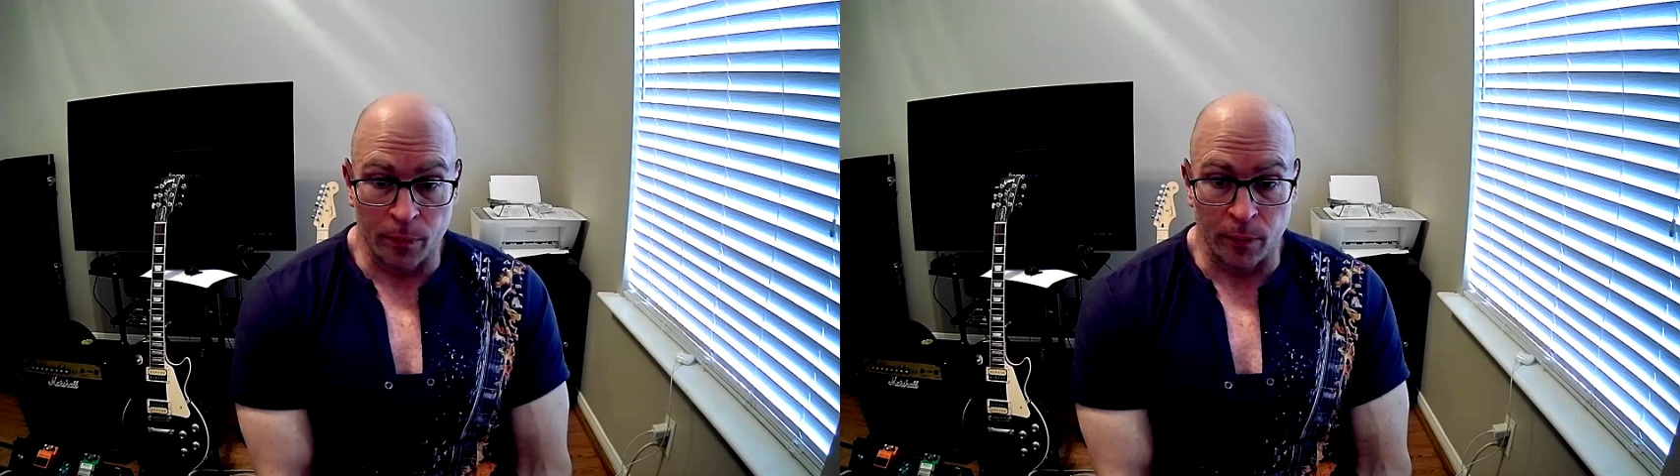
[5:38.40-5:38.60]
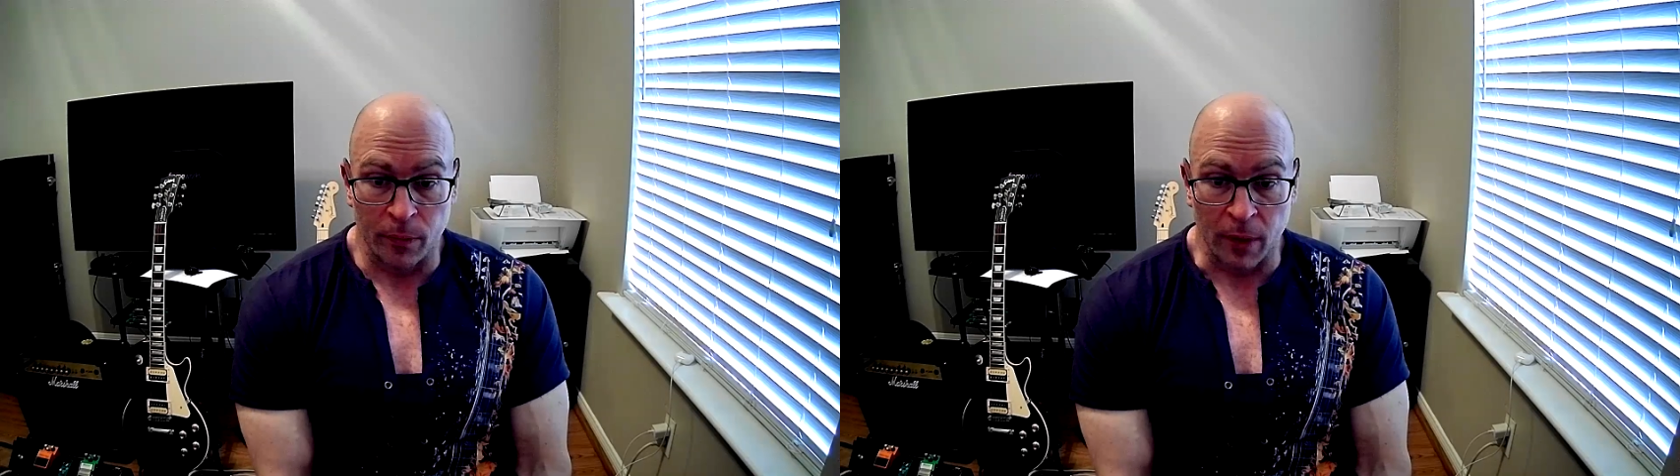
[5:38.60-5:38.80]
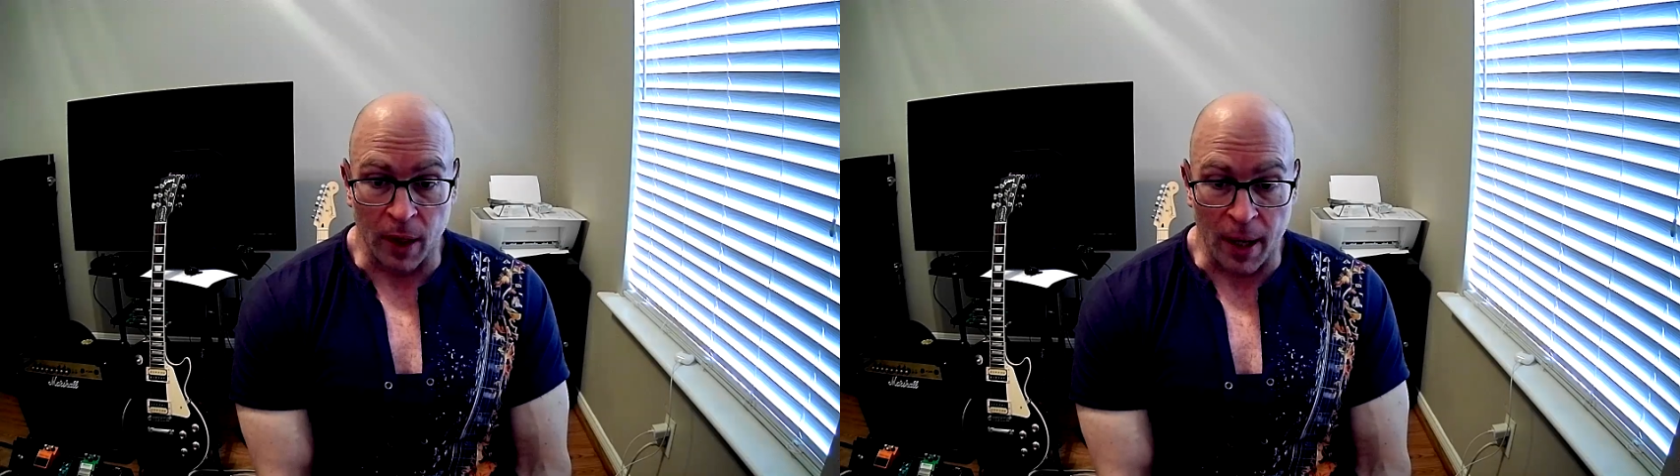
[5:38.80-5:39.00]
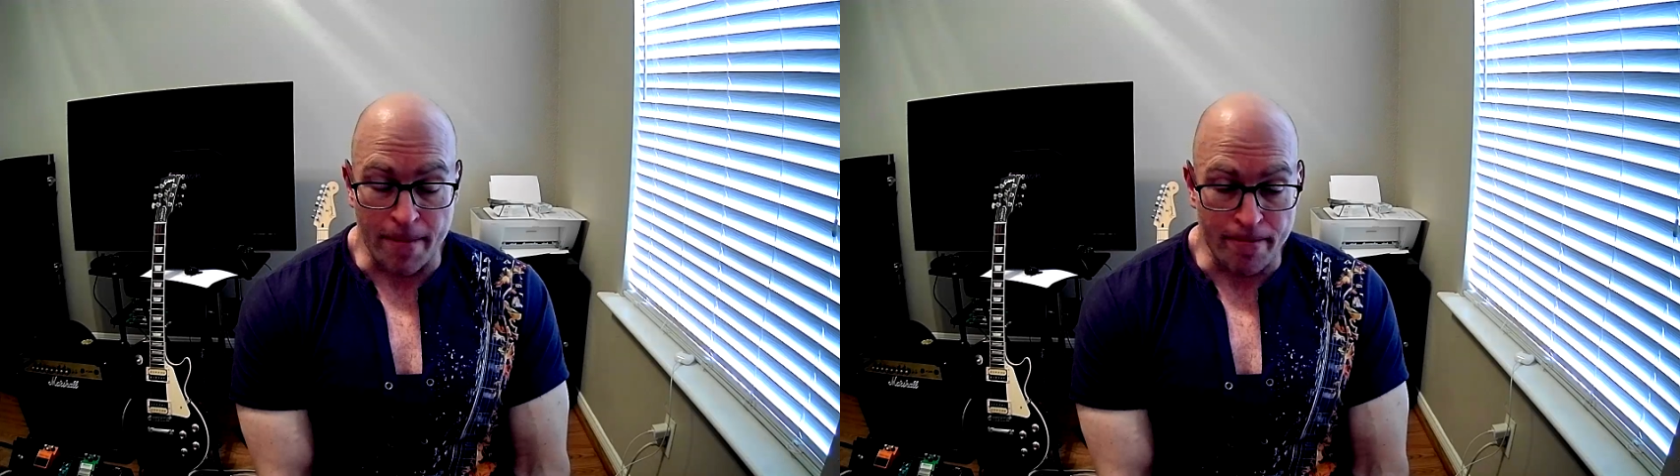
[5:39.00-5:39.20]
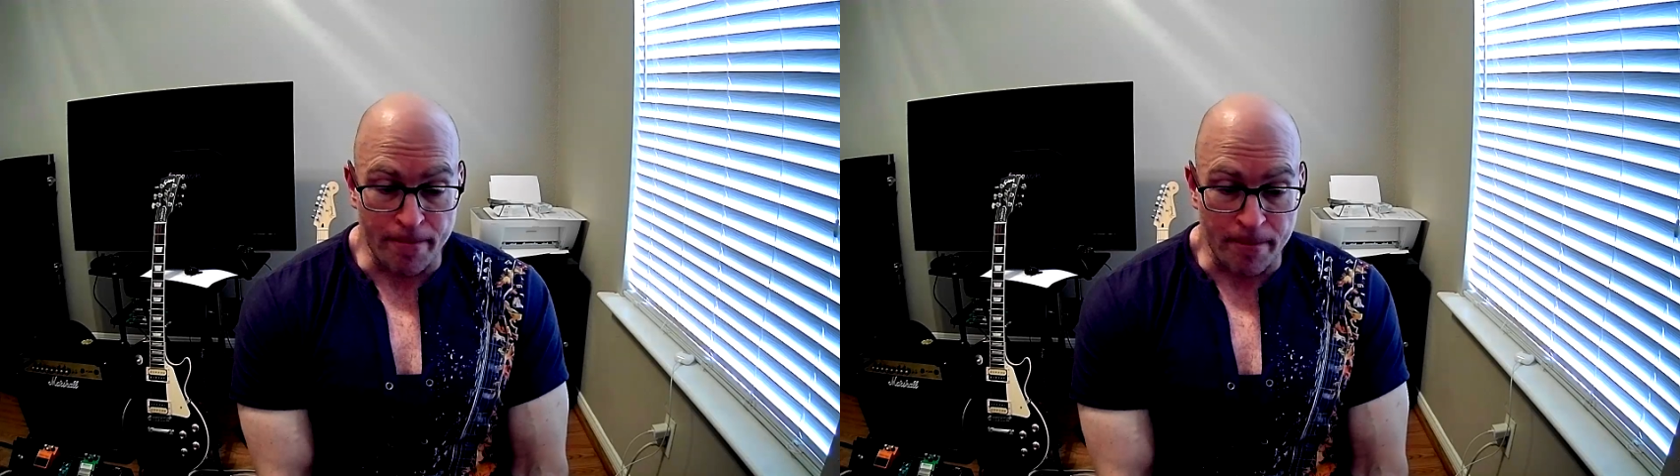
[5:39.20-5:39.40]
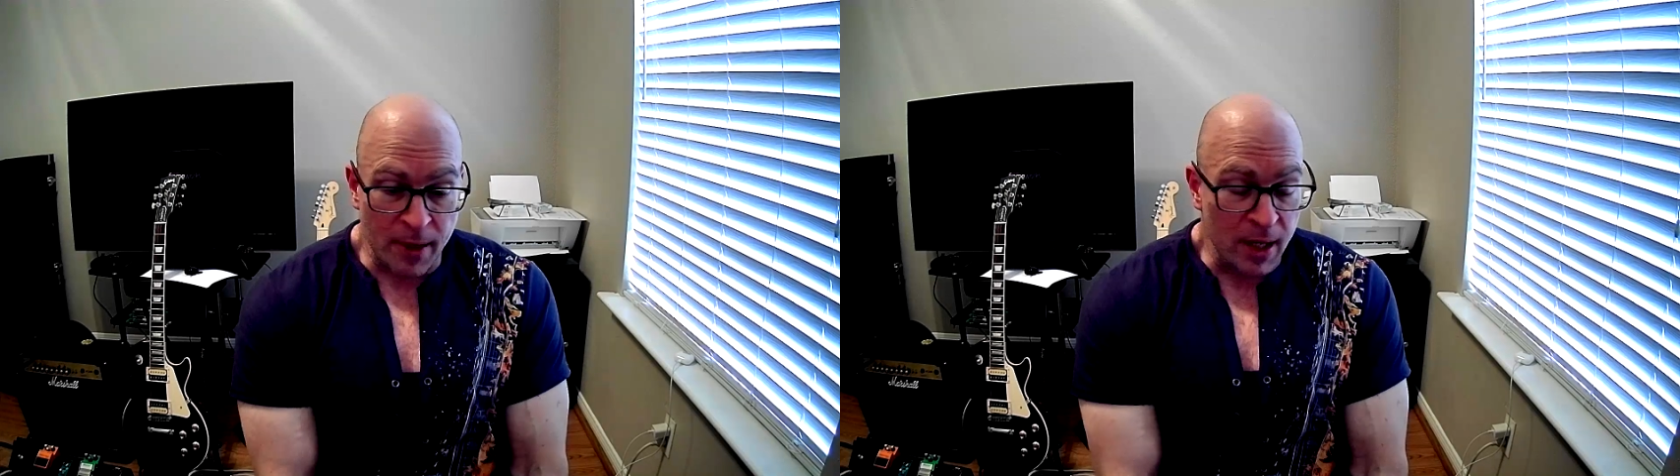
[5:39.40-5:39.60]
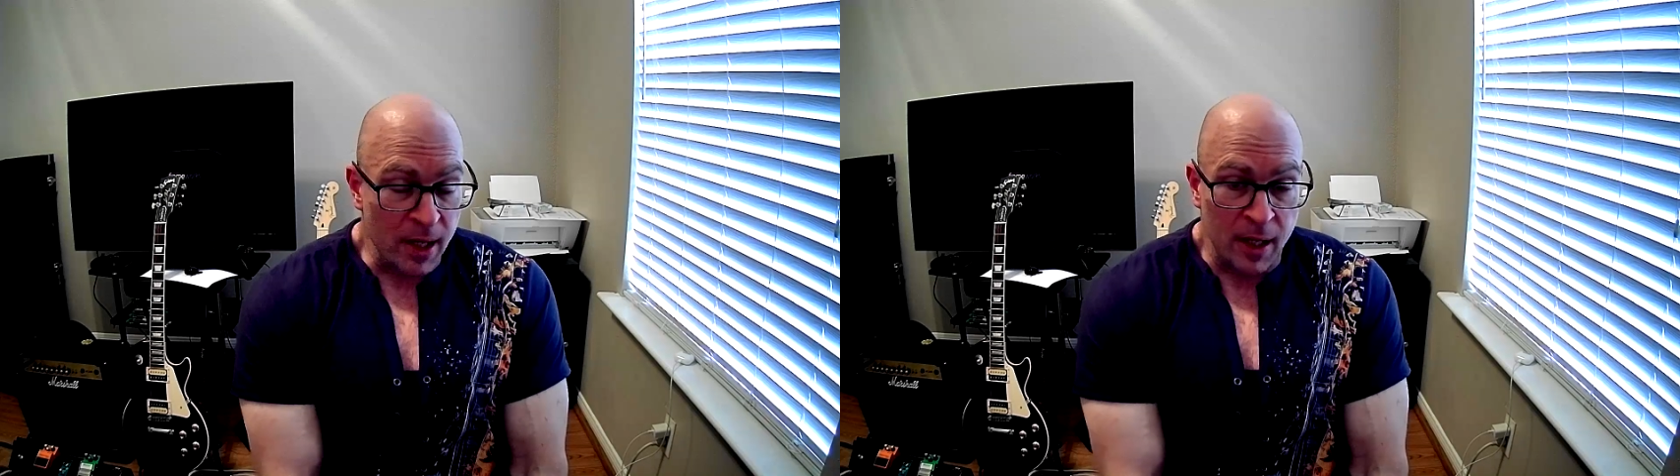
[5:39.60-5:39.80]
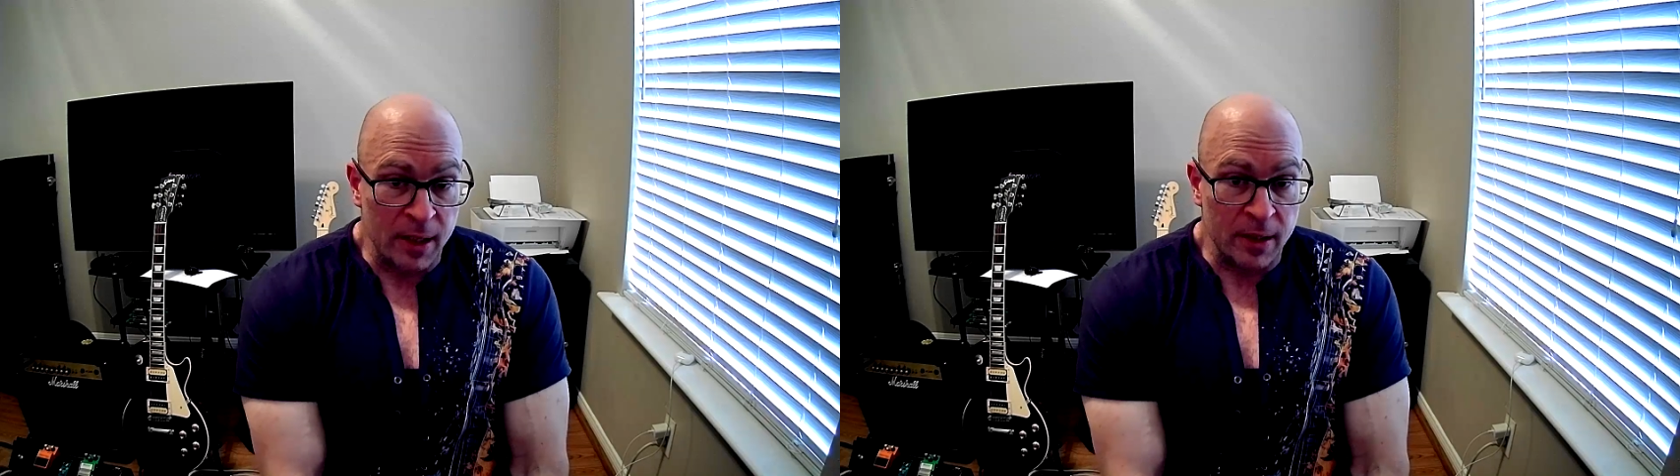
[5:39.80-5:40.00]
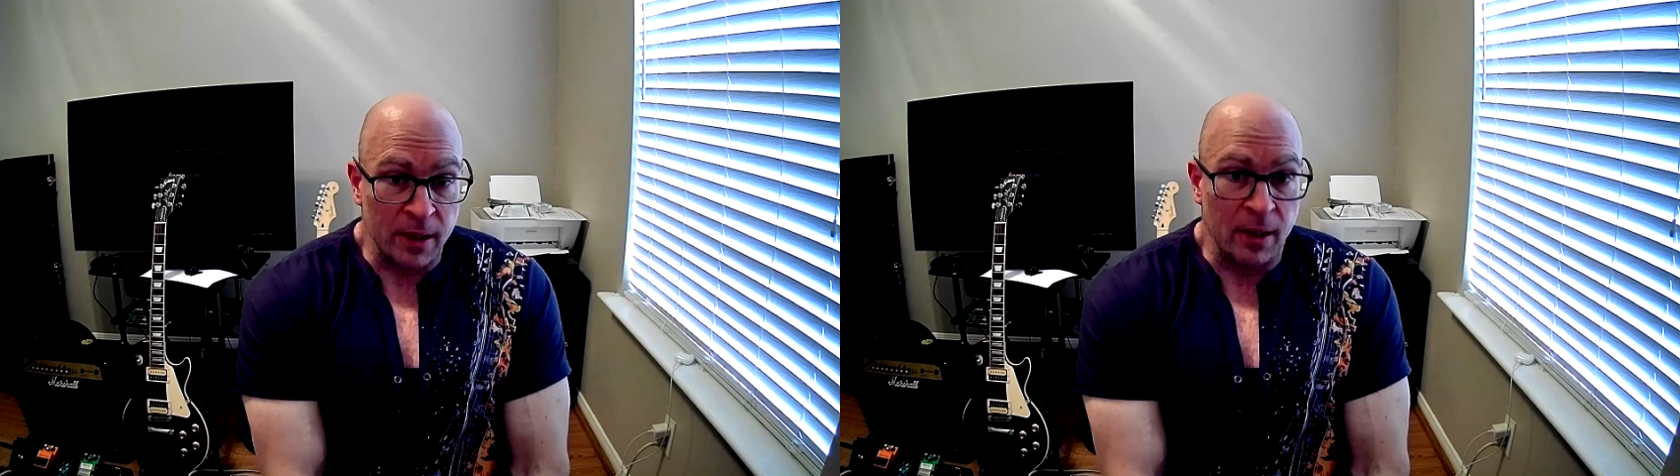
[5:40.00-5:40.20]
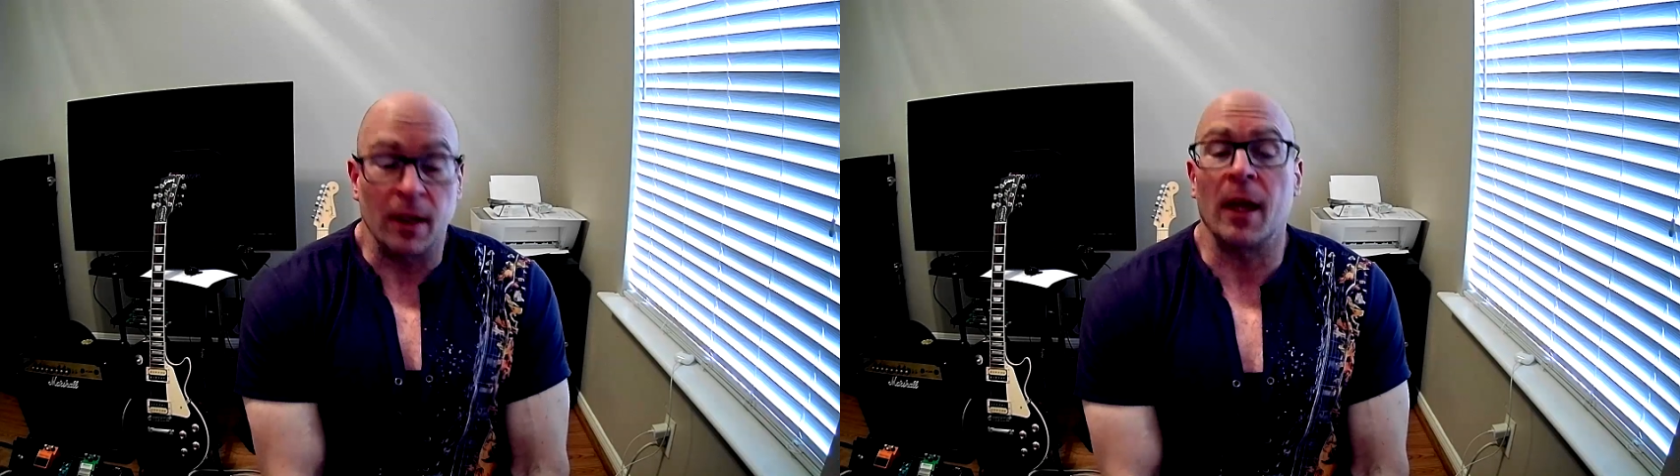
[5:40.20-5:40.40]
Okay, and
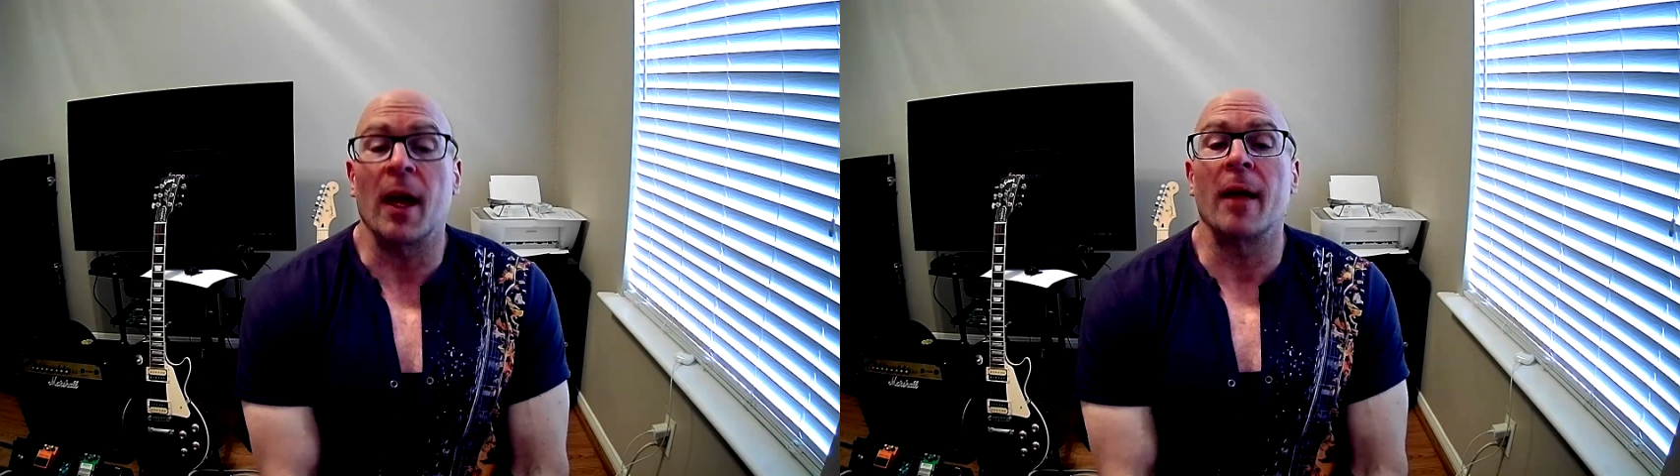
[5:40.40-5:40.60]
uh,